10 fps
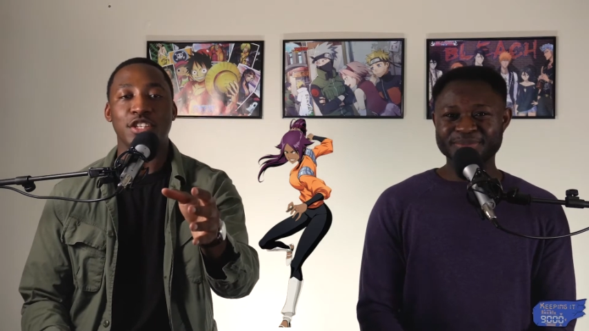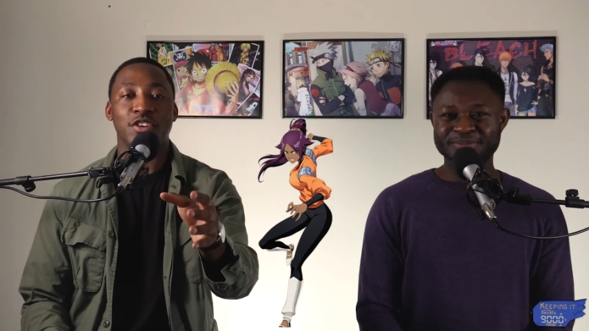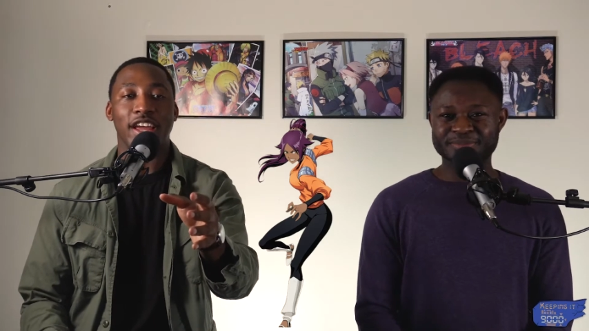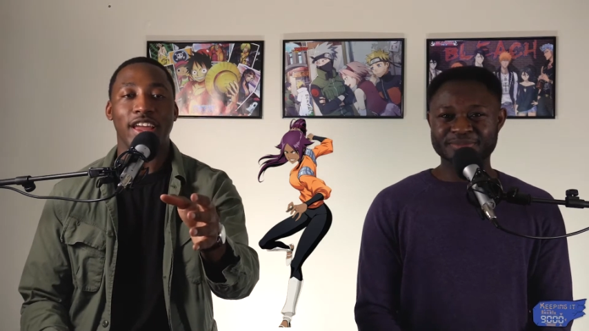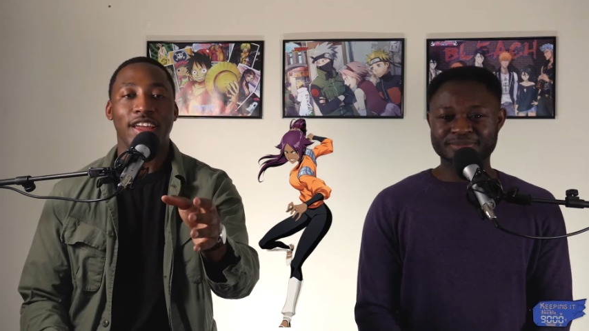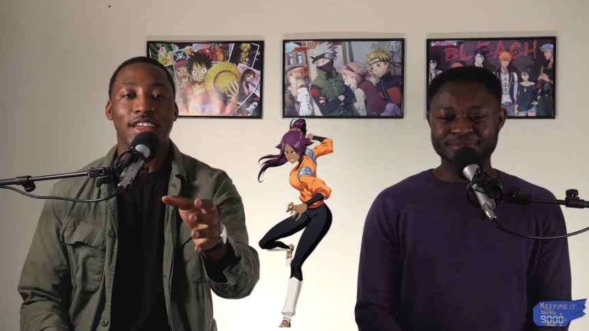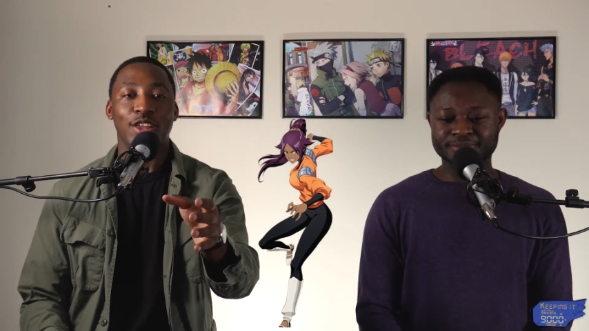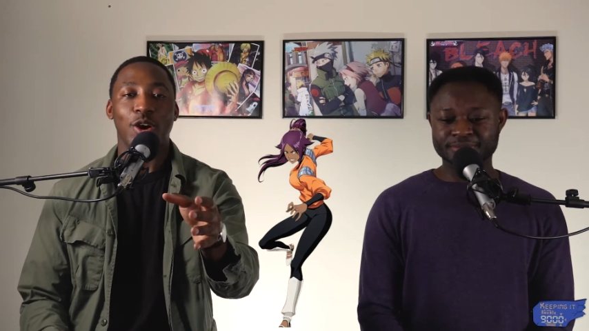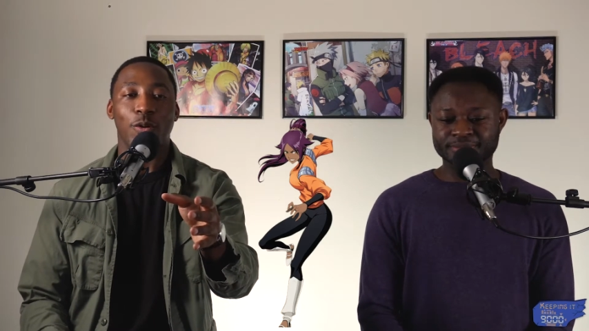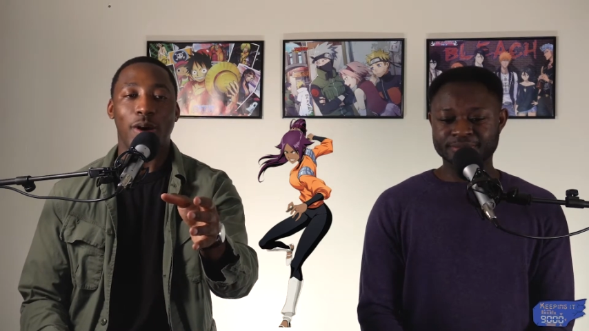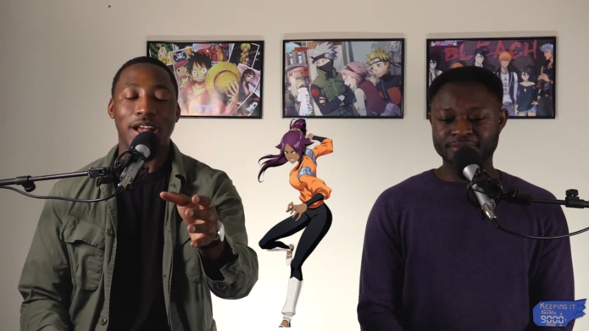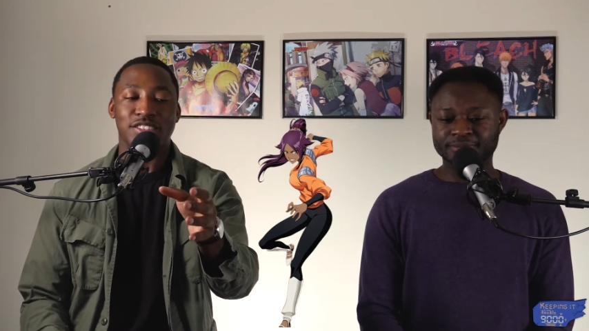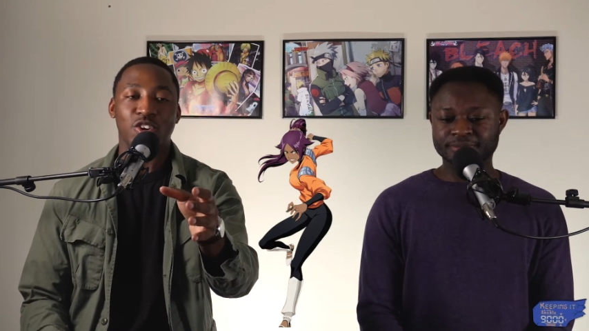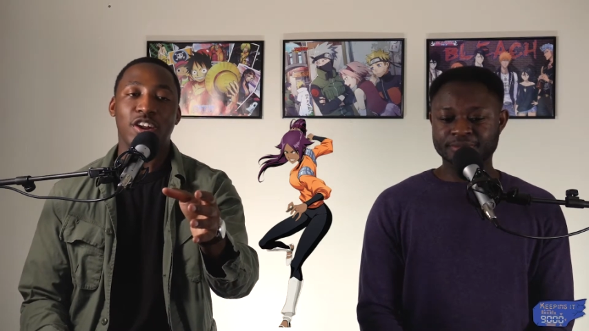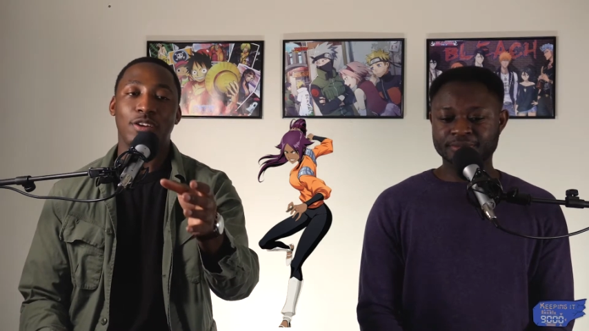Speaker 1: Bleach, right? You know,
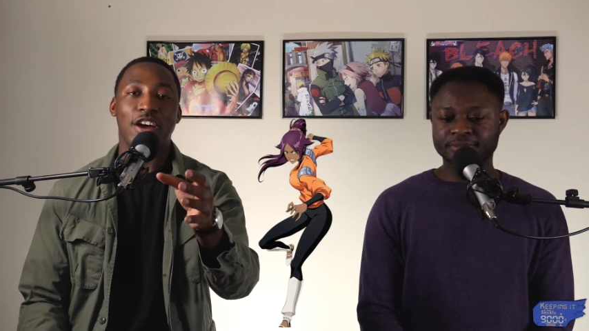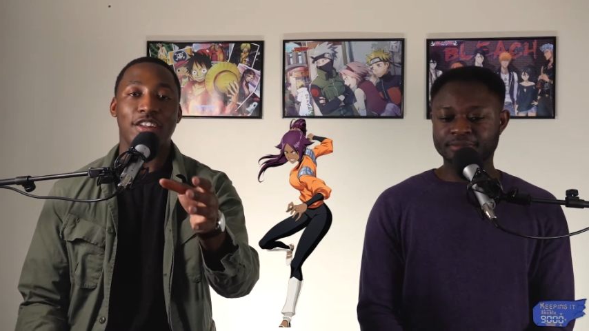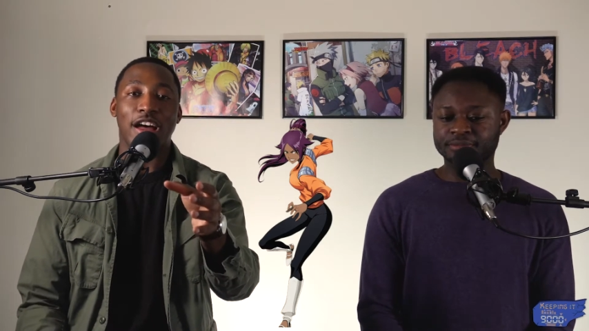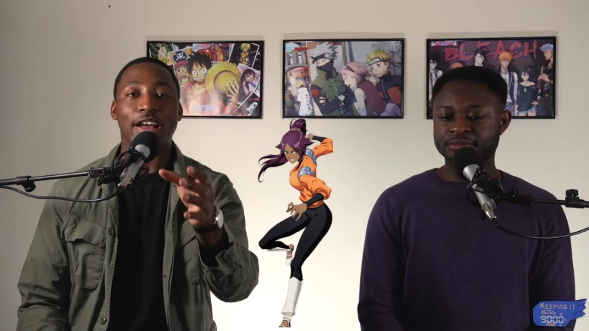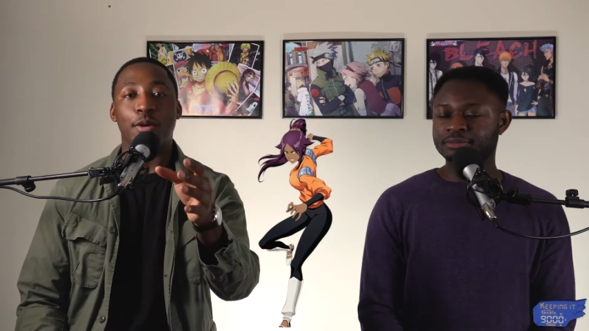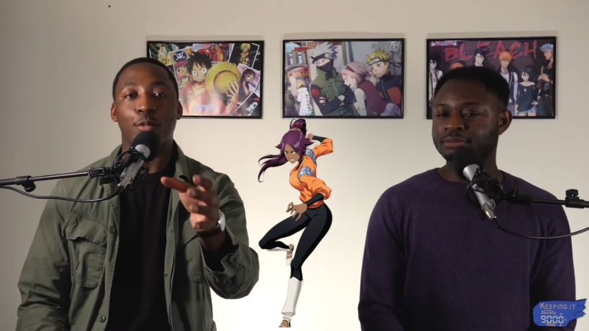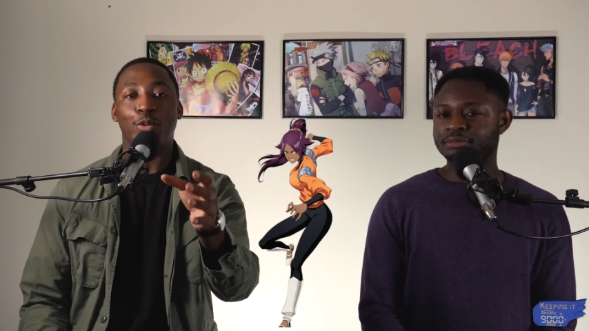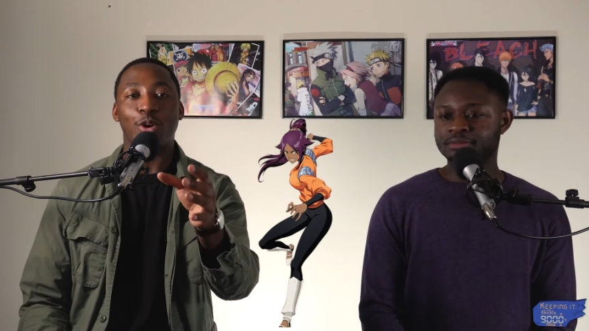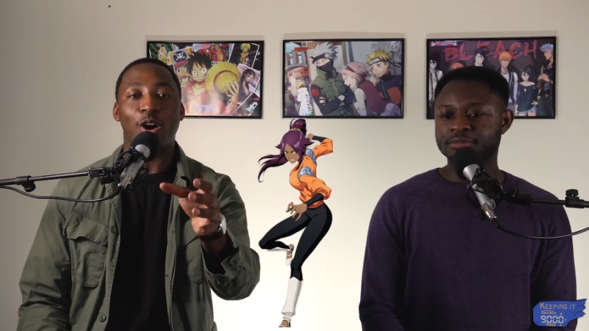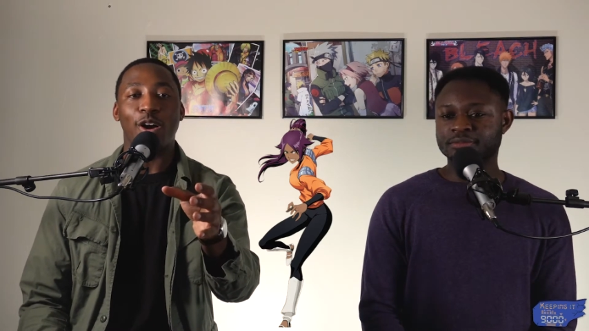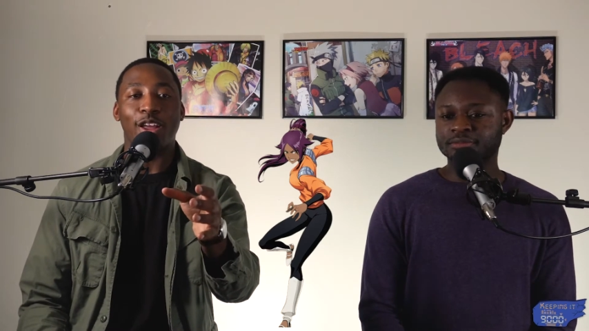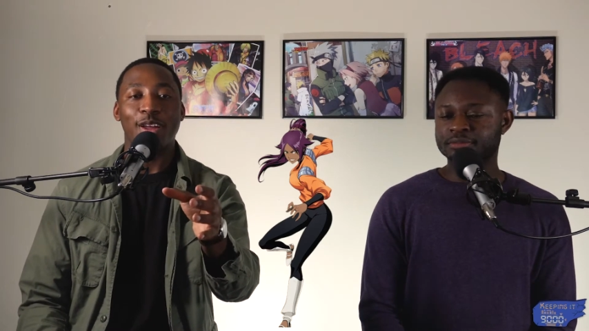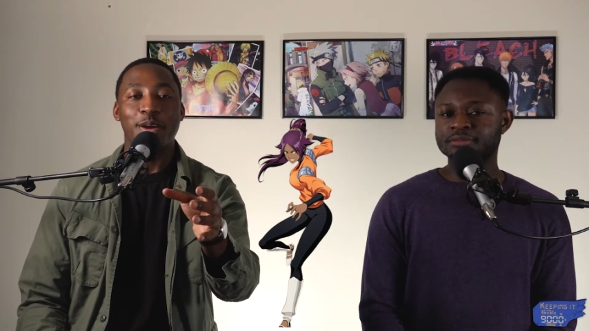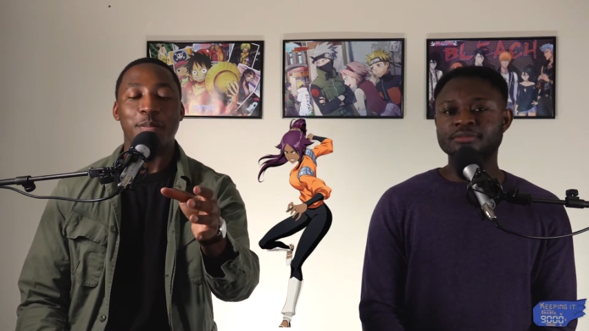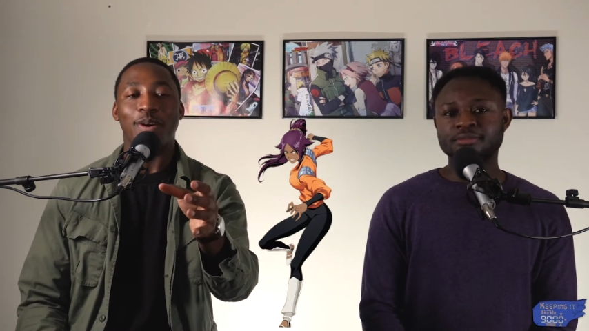I started around the Hueco Mundo
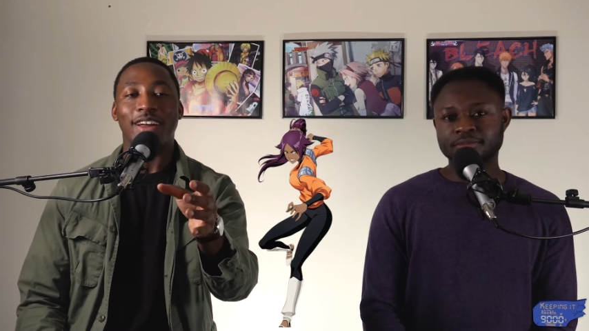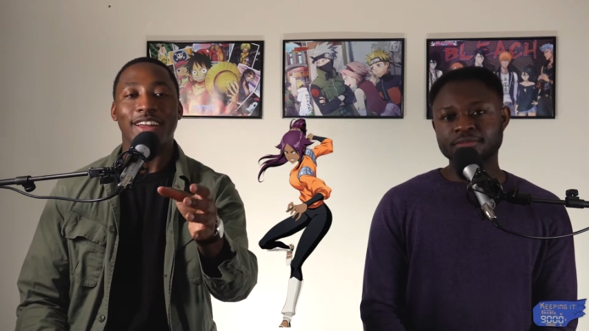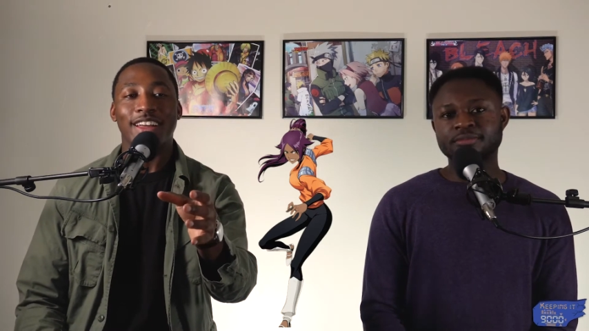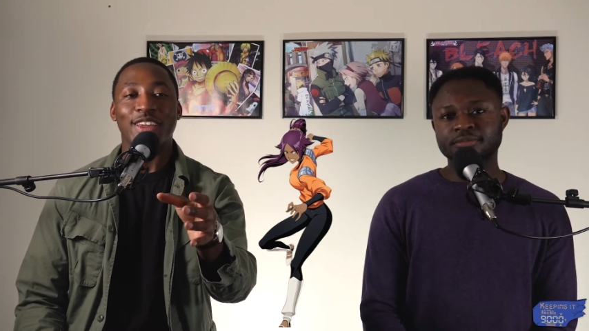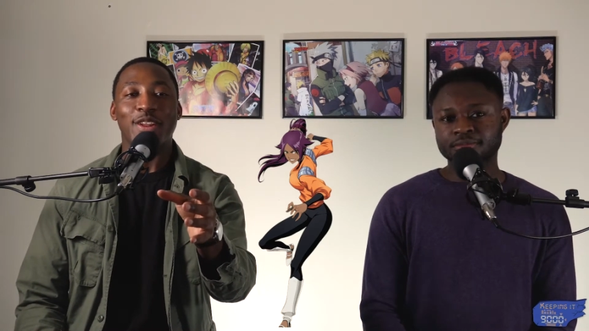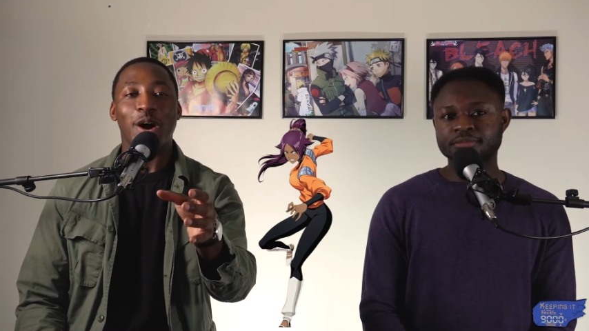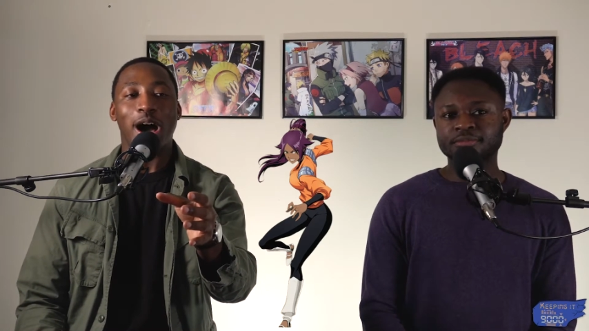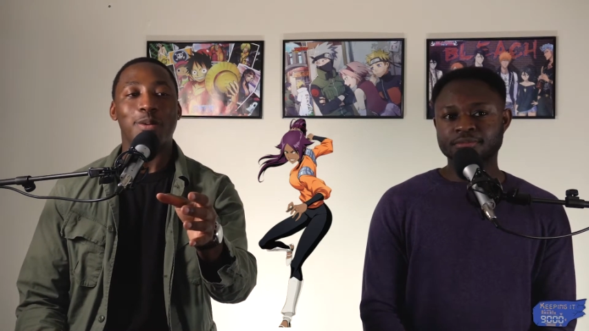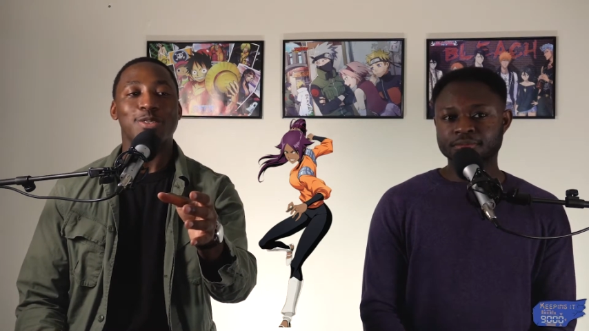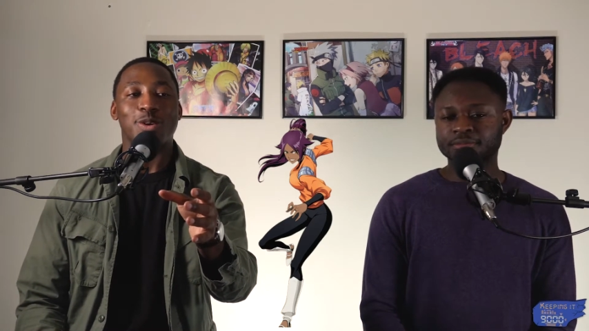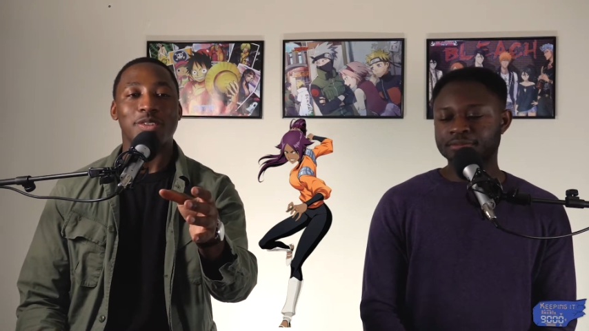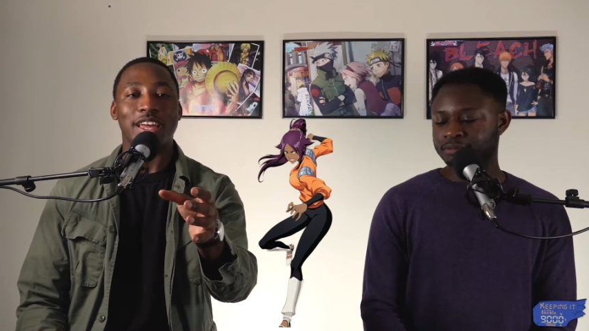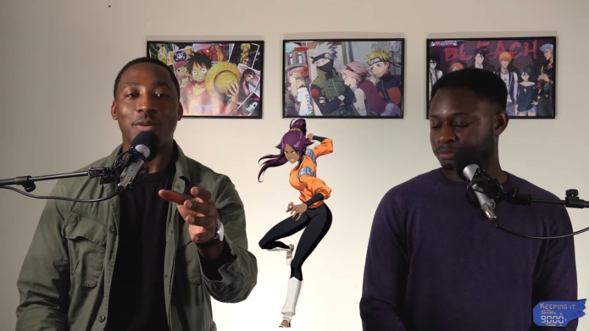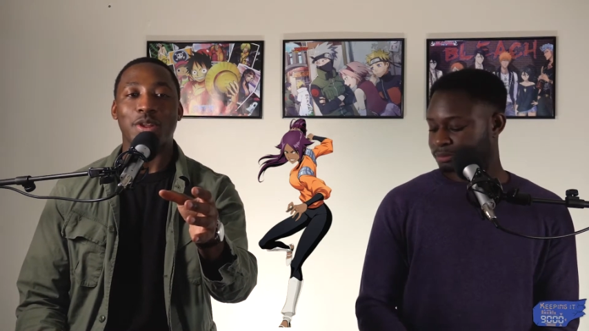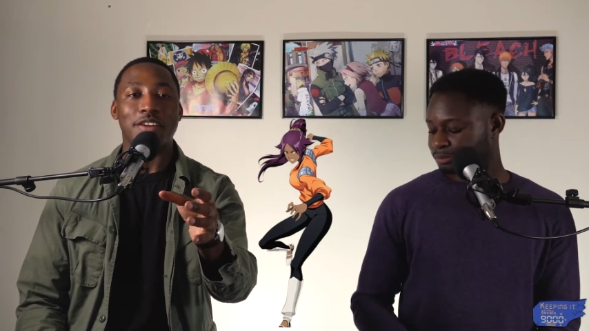arc, mm-hmm. but you know, I was on like